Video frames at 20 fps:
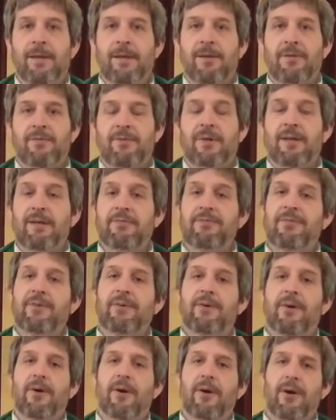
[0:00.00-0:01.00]
So let's turn
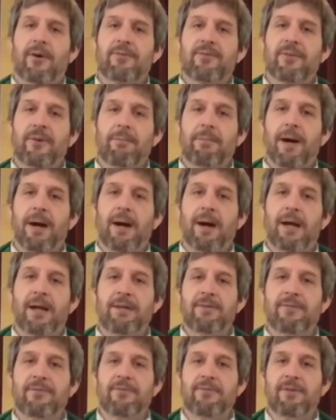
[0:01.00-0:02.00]
our hearts, our
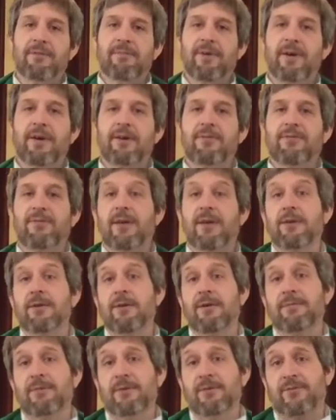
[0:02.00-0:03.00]
minds, the very center
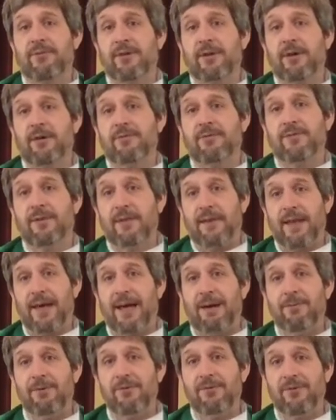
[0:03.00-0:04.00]
of ourselves to
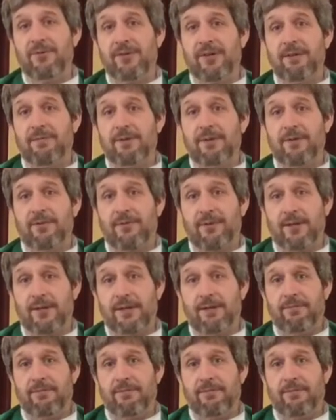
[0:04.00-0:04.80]
that which has given us life.